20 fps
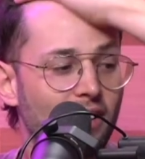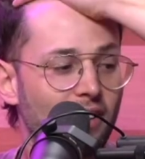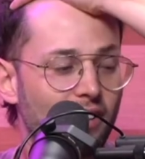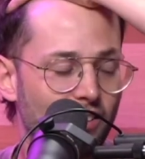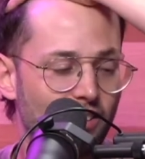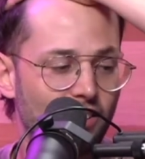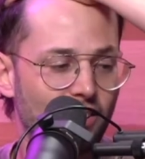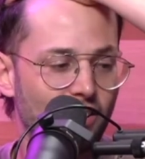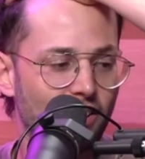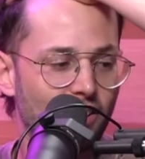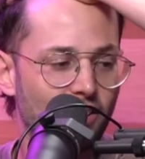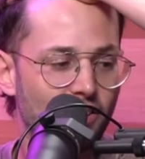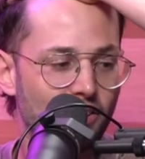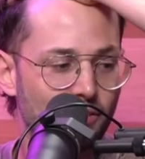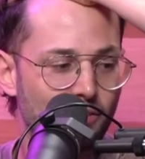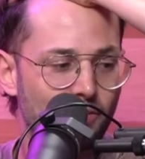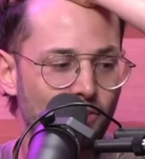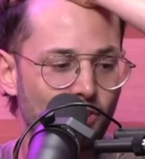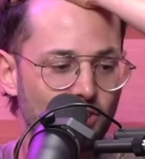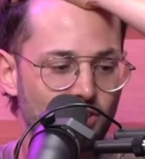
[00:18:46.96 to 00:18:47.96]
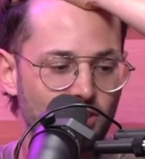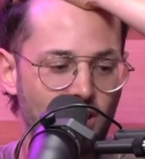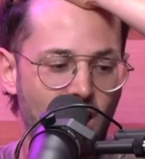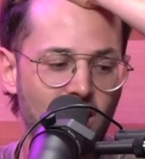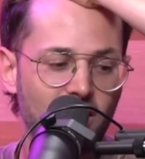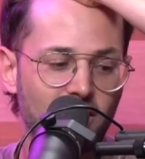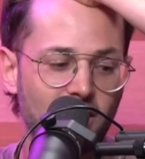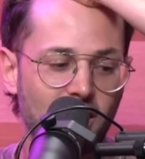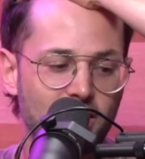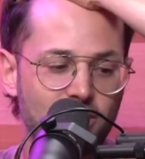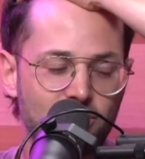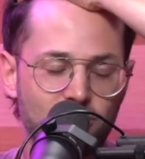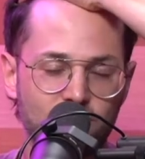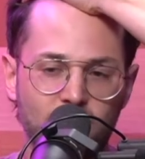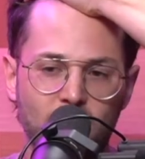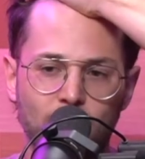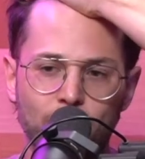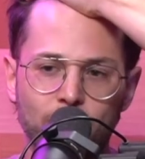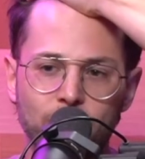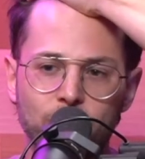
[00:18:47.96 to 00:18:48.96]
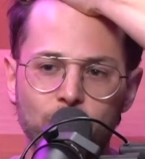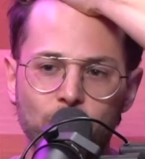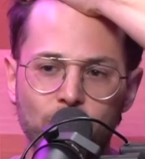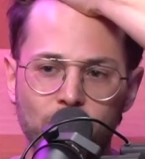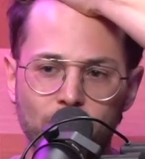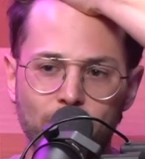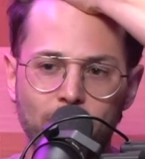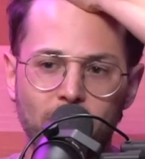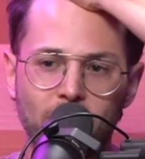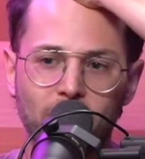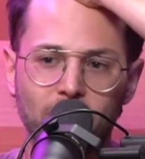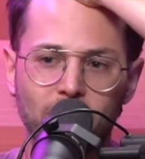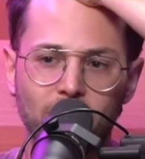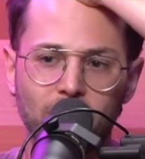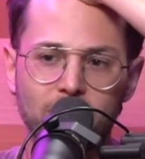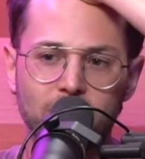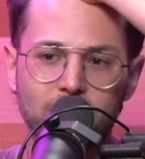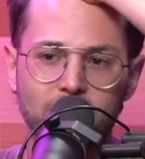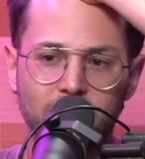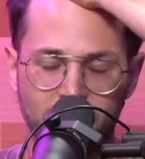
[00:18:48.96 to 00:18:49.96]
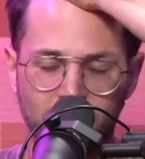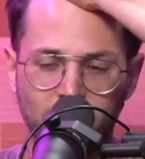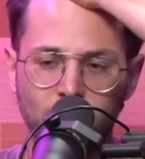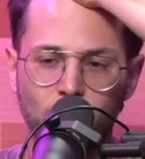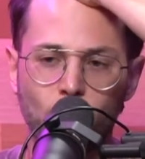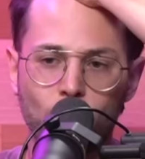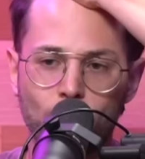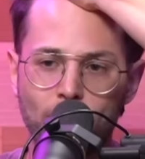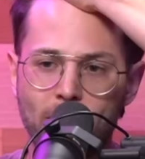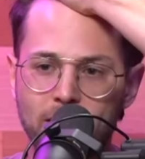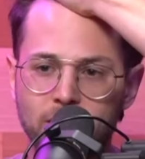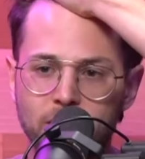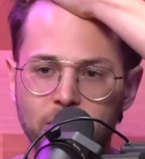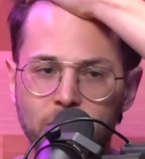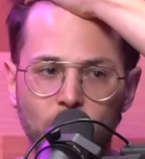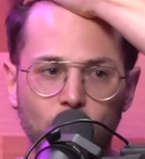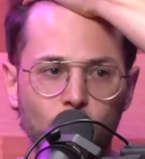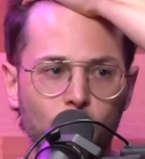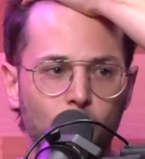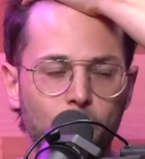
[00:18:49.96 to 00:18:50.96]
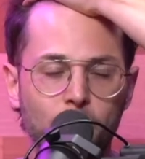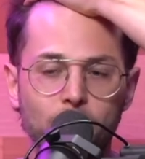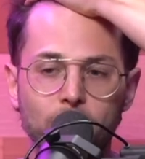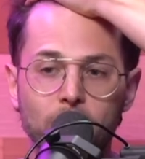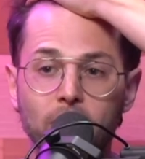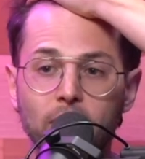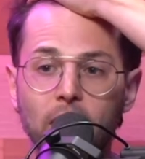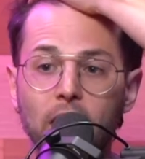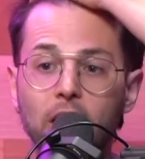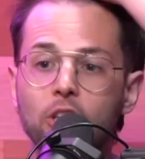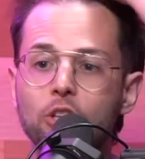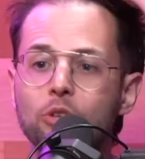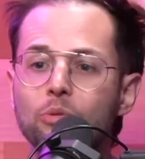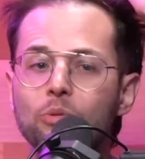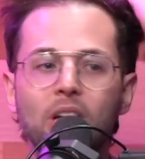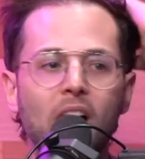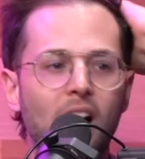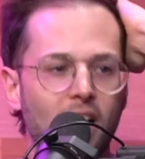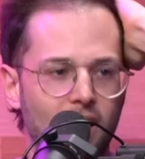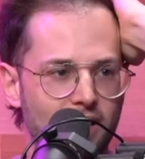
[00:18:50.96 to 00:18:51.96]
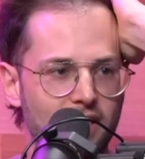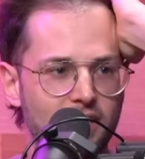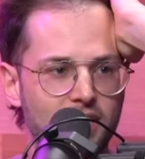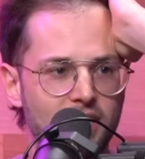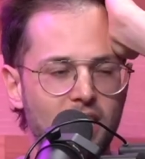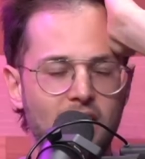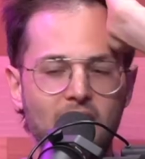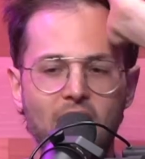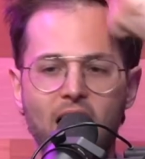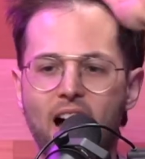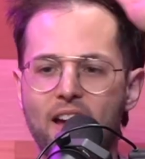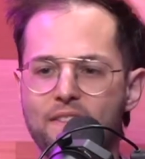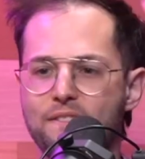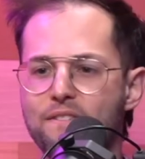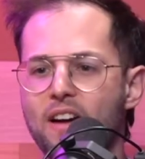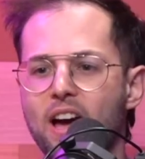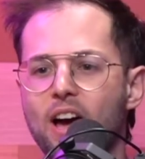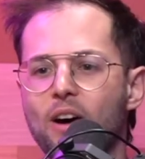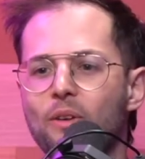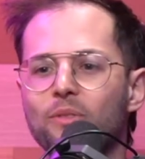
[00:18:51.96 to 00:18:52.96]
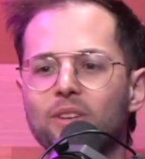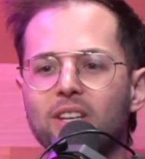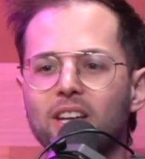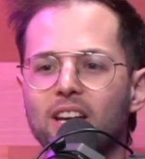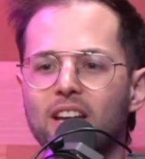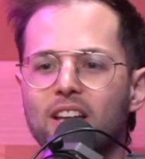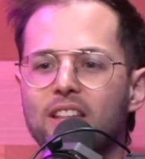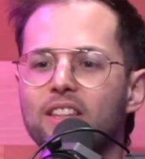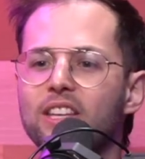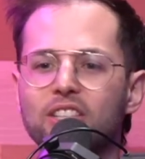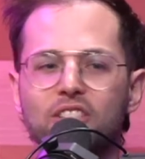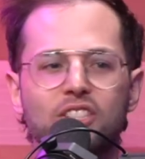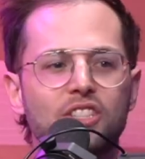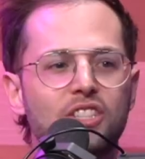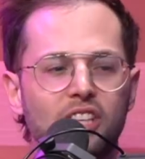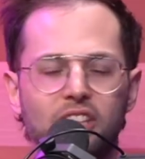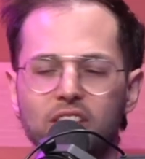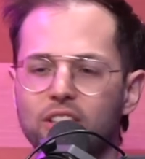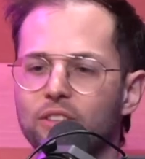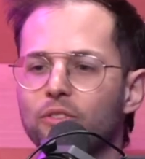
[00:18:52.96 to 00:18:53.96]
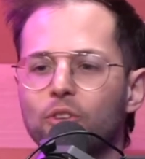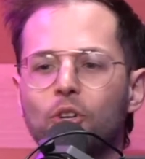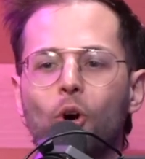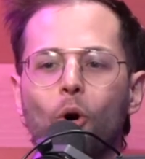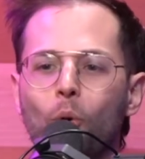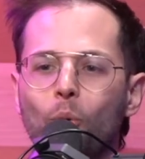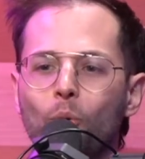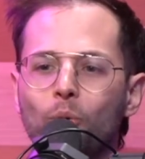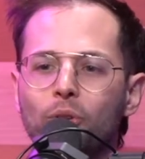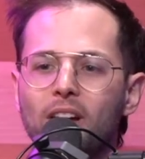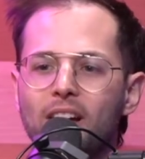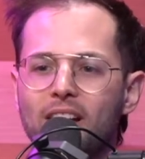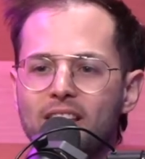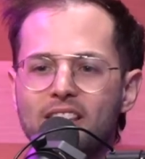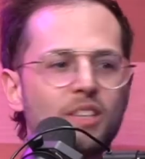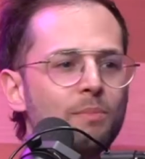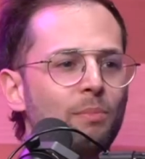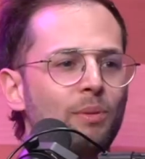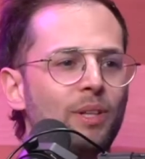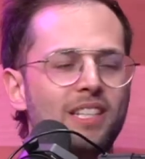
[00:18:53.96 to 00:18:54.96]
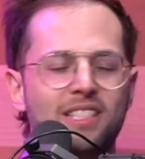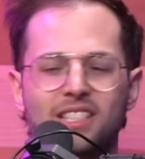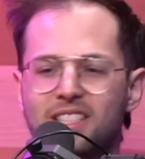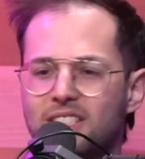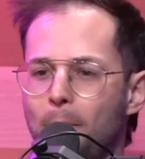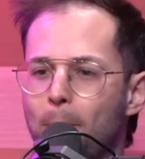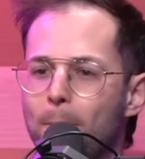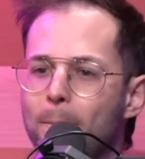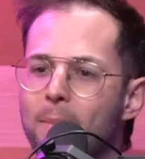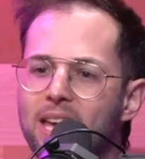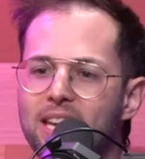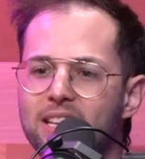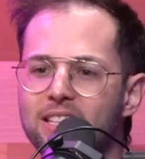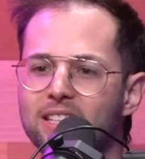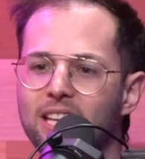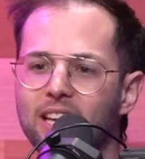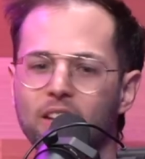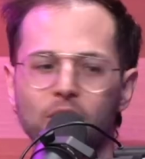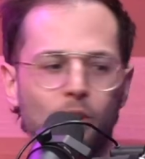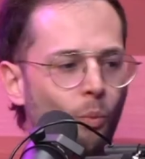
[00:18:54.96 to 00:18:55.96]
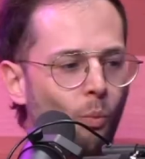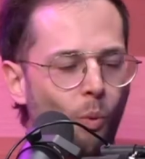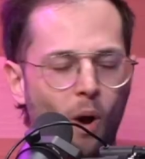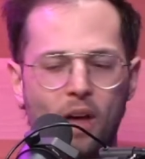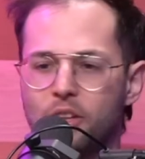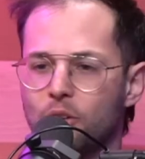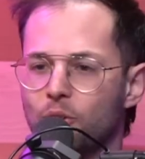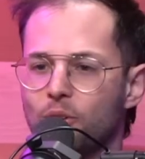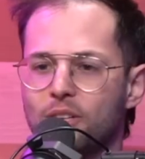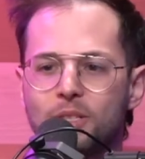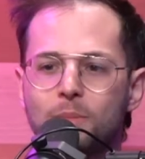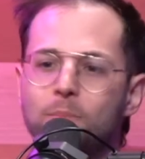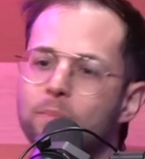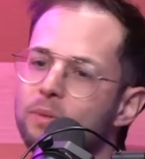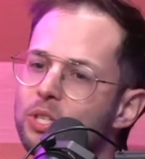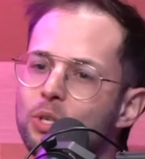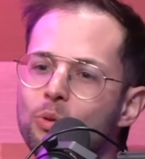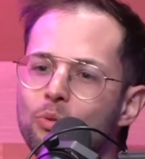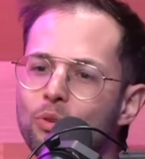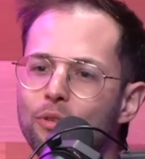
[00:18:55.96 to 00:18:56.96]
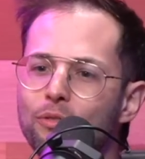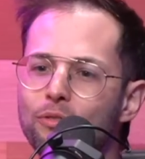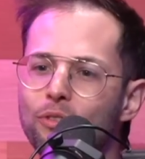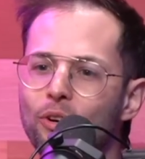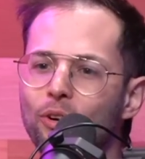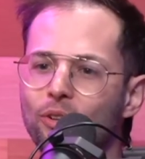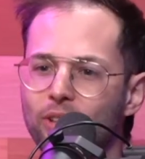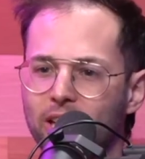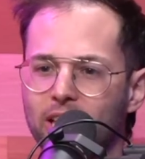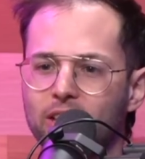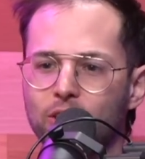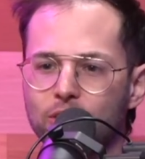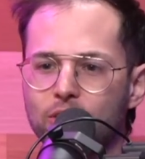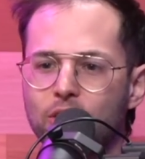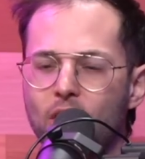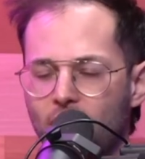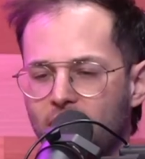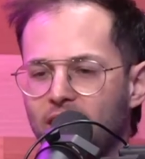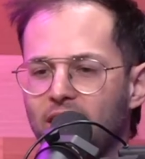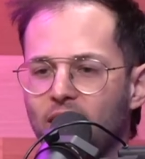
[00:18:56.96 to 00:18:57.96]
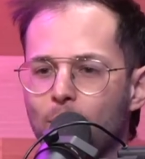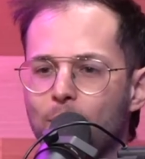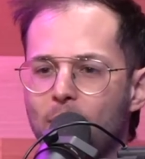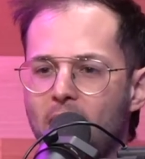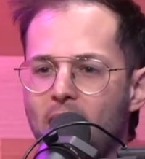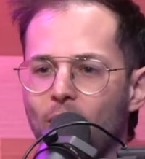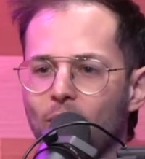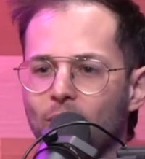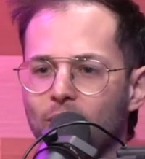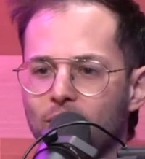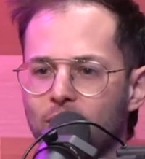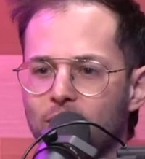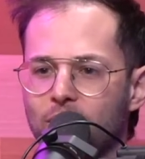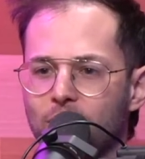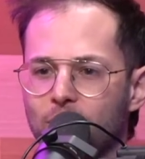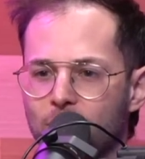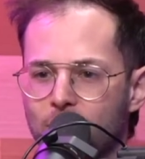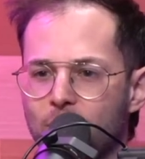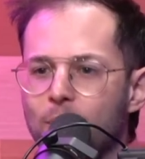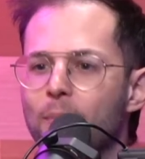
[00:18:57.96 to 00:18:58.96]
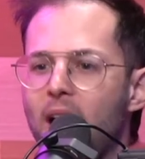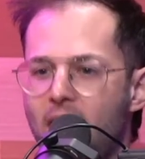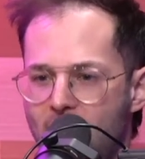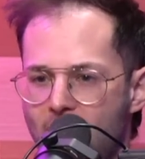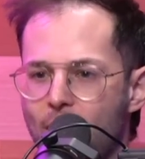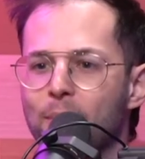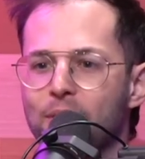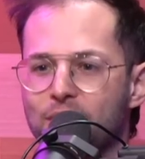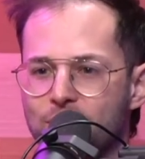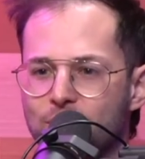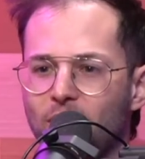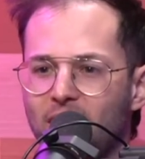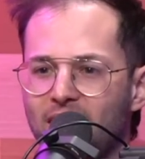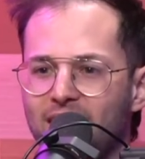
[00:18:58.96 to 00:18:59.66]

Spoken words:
the first colonizers coming to the Americas and then going back to Europe and being like, you guys, I found this city of gold. This place is amazing. The weather is beautiful. Like they're talking about the Bahamas, right?